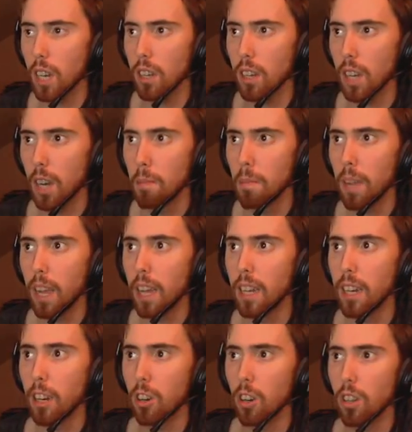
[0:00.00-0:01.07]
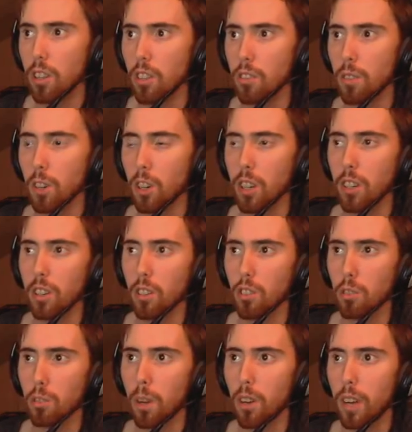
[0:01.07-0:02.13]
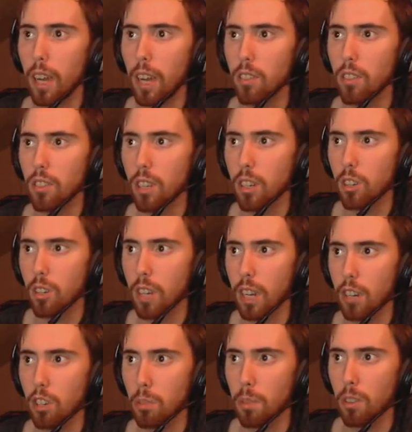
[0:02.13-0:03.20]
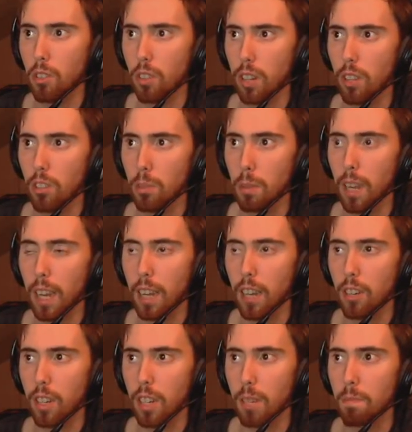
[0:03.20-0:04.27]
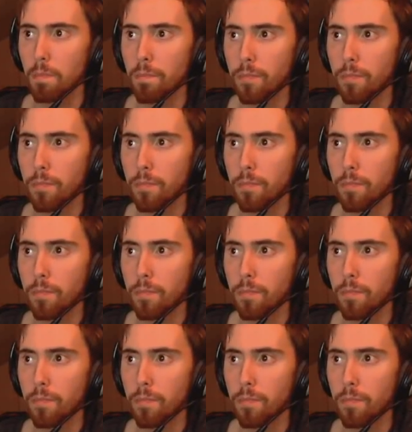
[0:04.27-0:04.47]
come, and they're all these very little small ads, and your tank just basically needs to be handling them.